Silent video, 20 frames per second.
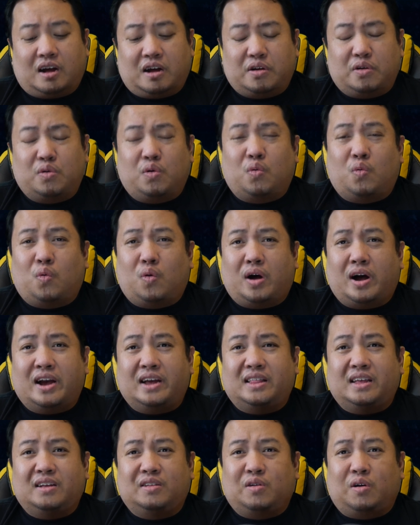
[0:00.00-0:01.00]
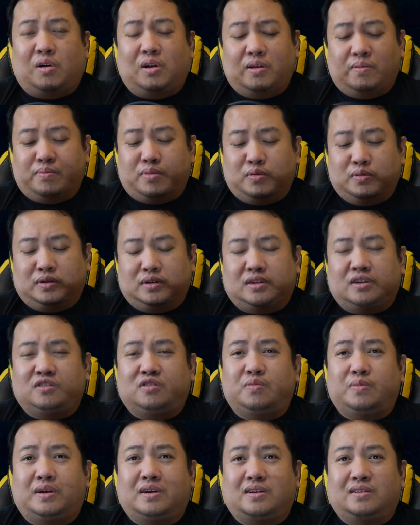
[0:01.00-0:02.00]
I don't know why they call it bone
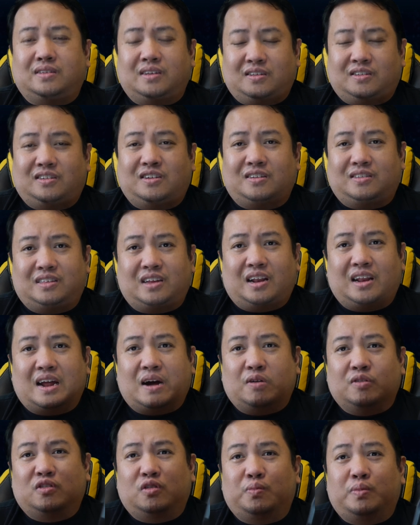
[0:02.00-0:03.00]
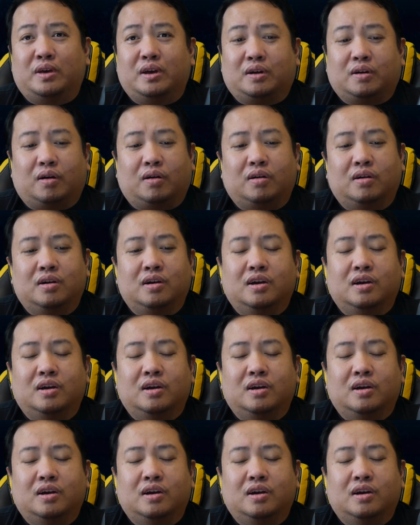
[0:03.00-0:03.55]
conduction because it's just a loudspeaker